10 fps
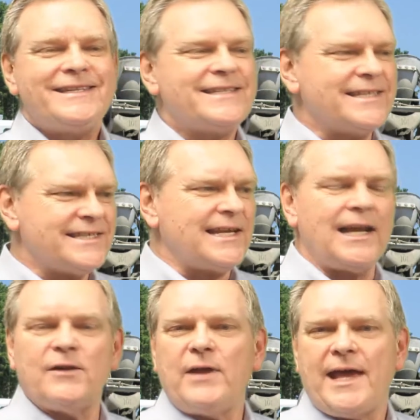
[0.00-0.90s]
to
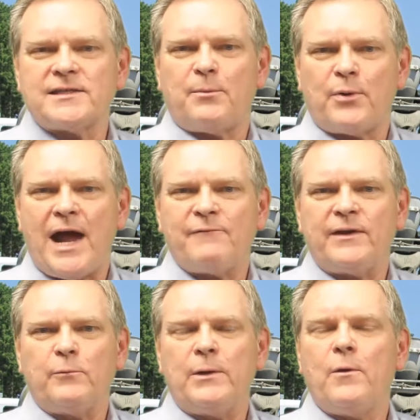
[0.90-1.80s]
sell it as a
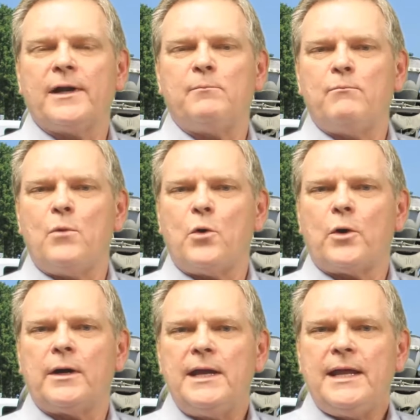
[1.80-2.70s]
profit. We wanted,
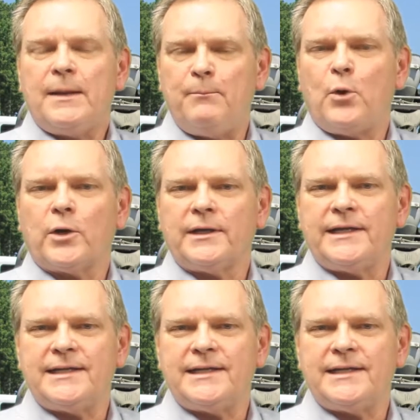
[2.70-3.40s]
more importantly,